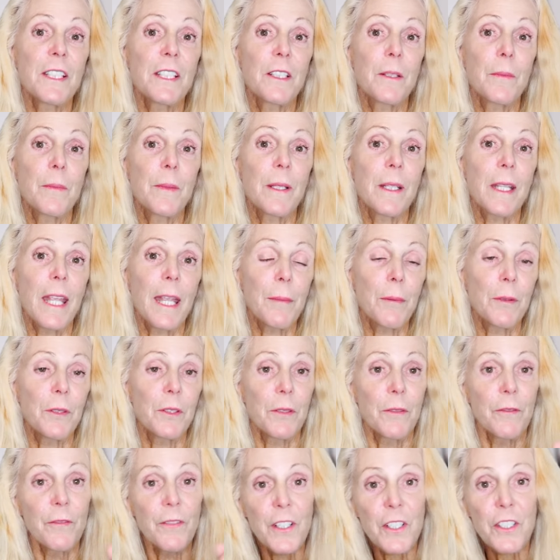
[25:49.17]
need to be able
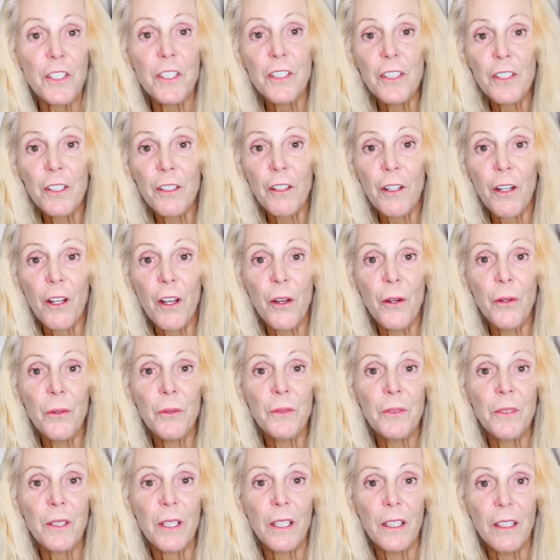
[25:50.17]
to envision their
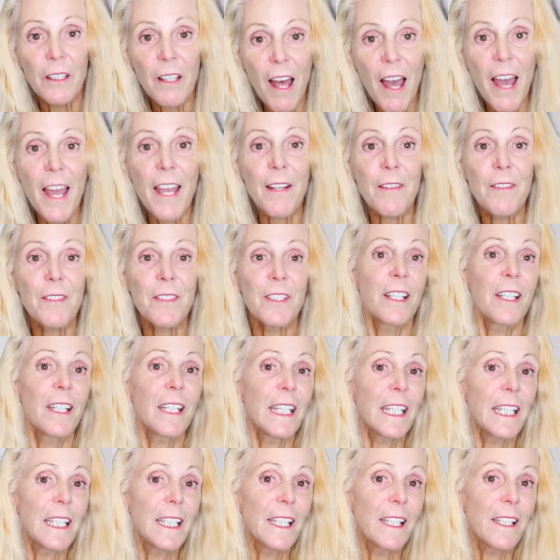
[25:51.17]
own lives
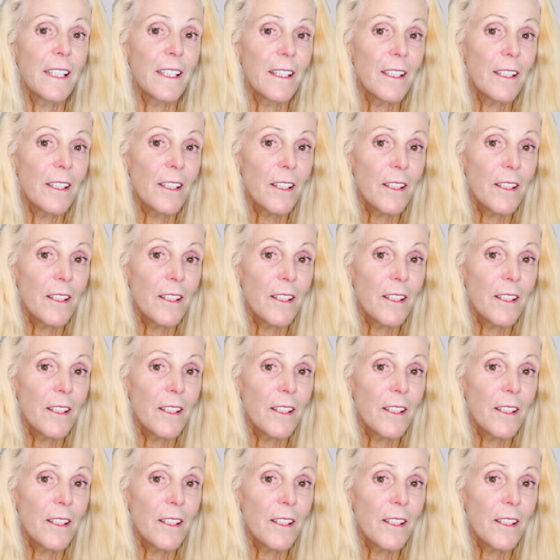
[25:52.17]
in